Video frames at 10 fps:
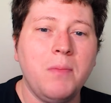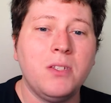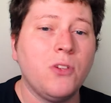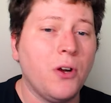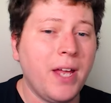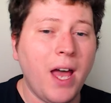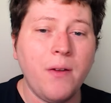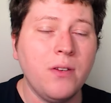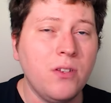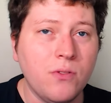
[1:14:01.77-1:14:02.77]
be starting
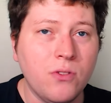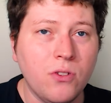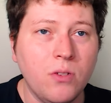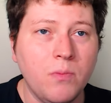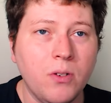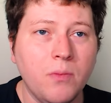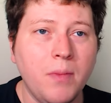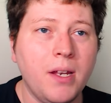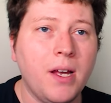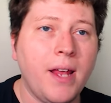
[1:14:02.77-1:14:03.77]
out on YouTube or
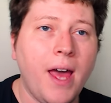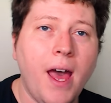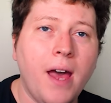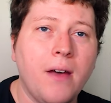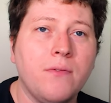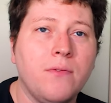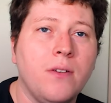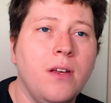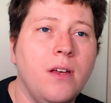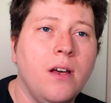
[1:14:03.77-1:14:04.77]
may not have
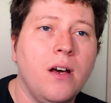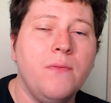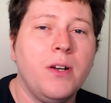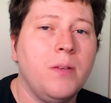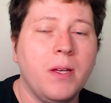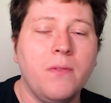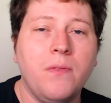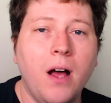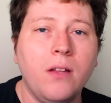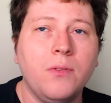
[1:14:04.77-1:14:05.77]
a very big
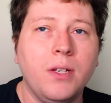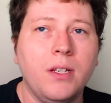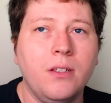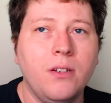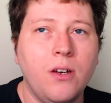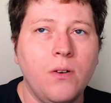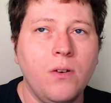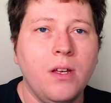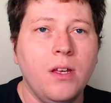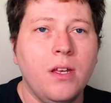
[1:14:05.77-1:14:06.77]
following, you
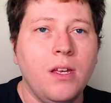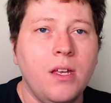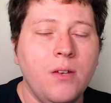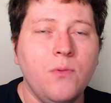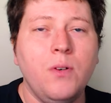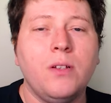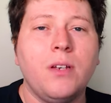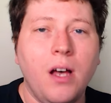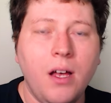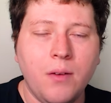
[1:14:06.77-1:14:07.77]
know. It will
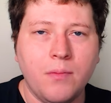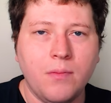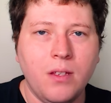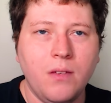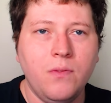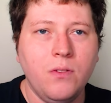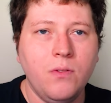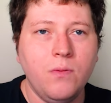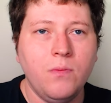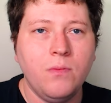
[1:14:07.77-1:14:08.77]
come if
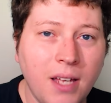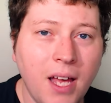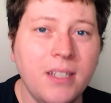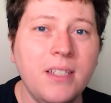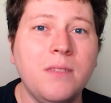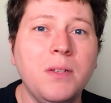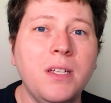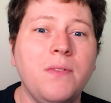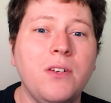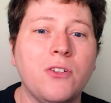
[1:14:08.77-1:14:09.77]
you At least
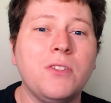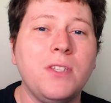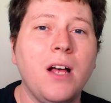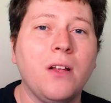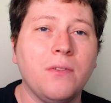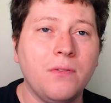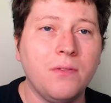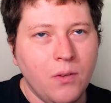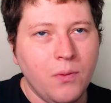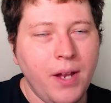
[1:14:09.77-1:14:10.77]
believe in yourself.
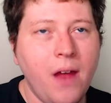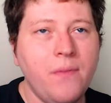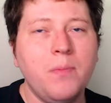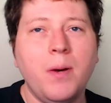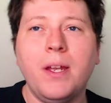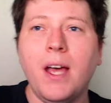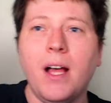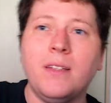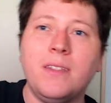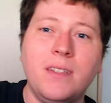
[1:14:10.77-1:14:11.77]
When everybody
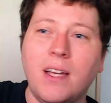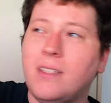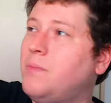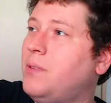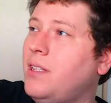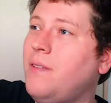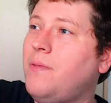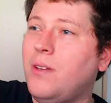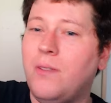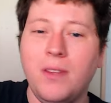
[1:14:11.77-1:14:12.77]
else doesn't
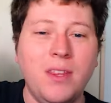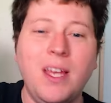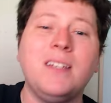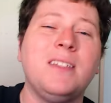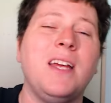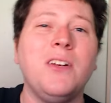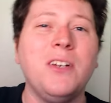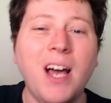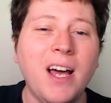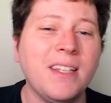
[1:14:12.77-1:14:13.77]
believe you and thinks that you're
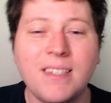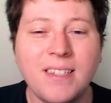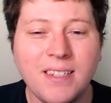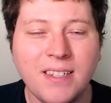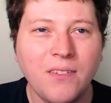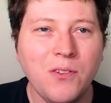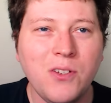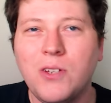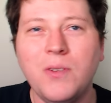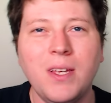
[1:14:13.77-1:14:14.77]
nuts for
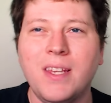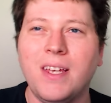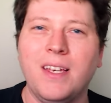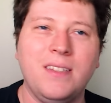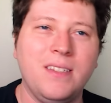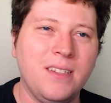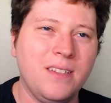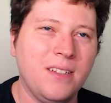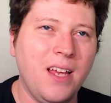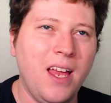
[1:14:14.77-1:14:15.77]
doing
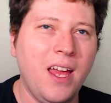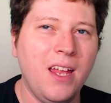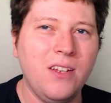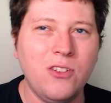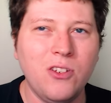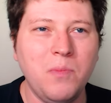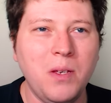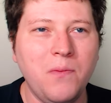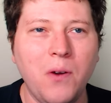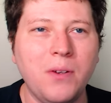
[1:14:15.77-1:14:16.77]
this and you should
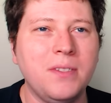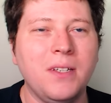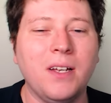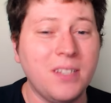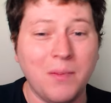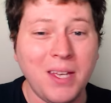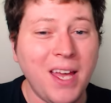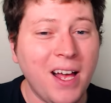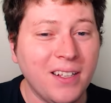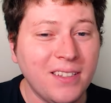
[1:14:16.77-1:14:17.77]
be focusing on something
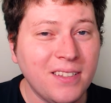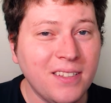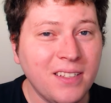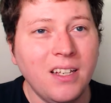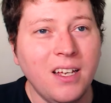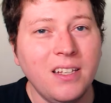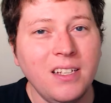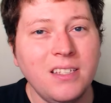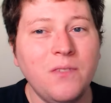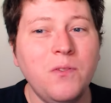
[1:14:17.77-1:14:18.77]
else, at
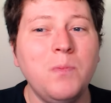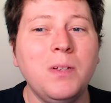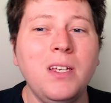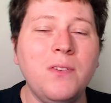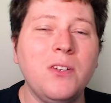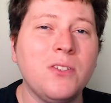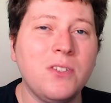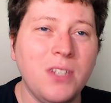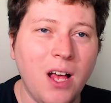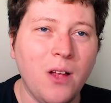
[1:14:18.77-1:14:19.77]
least if you believe in
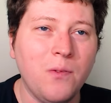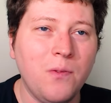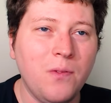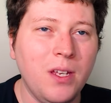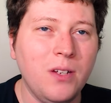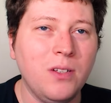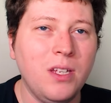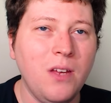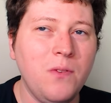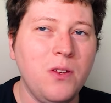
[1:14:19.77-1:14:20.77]
yourself, it'll
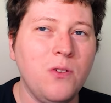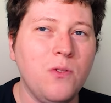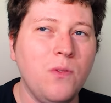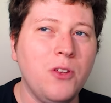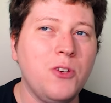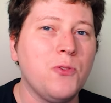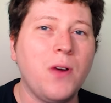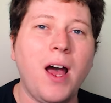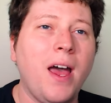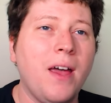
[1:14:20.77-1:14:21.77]
give you the
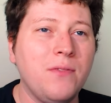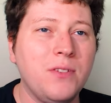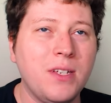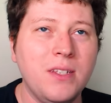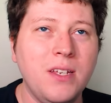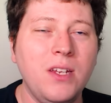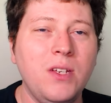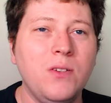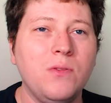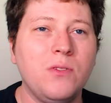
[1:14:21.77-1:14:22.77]
drive to
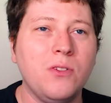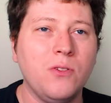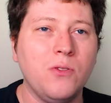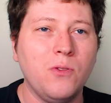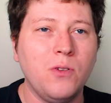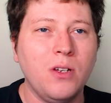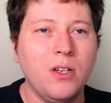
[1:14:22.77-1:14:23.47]
continue to